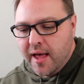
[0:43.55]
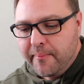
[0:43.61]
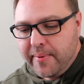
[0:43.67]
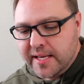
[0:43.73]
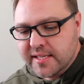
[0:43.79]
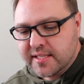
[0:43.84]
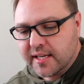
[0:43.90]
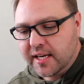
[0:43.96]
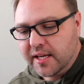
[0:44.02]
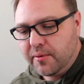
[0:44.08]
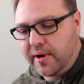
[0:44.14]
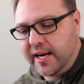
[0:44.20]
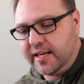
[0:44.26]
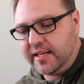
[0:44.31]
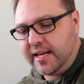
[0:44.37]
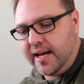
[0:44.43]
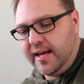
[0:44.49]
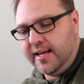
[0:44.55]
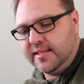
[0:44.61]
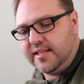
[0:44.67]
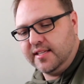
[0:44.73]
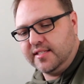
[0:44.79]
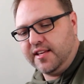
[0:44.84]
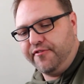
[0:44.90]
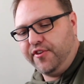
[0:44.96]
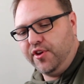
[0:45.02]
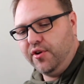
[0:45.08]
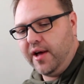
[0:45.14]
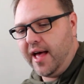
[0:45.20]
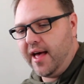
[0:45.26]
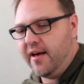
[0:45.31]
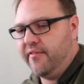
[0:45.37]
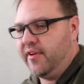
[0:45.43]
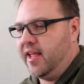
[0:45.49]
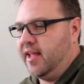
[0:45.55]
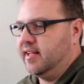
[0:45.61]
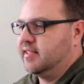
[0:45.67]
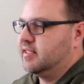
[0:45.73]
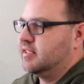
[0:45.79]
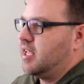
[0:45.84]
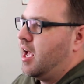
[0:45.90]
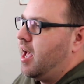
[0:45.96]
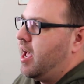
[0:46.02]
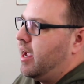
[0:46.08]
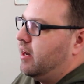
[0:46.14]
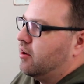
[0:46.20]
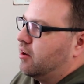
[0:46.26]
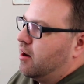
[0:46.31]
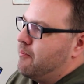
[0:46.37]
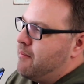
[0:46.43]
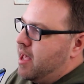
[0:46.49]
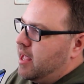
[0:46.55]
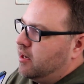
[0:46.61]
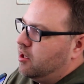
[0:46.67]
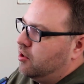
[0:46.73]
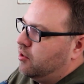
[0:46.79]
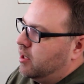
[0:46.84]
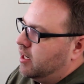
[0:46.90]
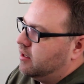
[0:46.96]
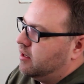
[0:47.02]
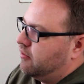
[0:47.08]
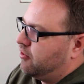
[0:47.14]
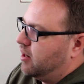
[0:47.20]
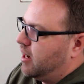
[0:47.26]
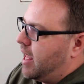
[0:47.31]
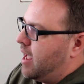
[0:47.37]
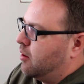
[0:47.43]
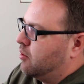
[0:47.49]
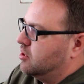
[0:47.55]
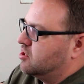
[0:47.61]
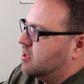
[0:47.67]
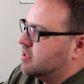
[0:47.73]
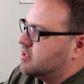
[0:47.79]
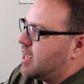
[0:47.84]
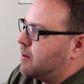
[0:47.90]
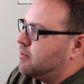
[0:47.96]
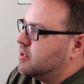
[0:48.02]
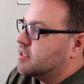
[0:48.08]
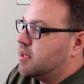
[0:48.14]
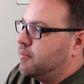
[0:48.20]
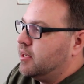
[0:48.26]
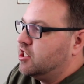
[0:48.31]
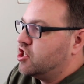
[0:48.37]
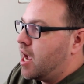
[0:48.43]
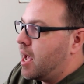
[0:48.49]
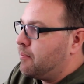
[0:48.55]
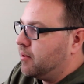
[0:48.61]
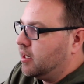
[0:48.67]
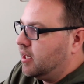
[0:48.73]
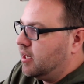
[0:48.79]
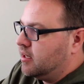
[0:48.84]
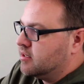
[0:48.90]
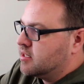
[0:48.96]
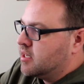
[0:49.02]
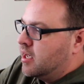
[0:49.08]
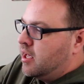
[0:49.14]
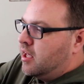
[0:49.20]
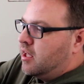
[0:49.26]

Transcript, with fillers: Basically what it does is if you have a sign or a menu in a different language, this happens to be Japanese,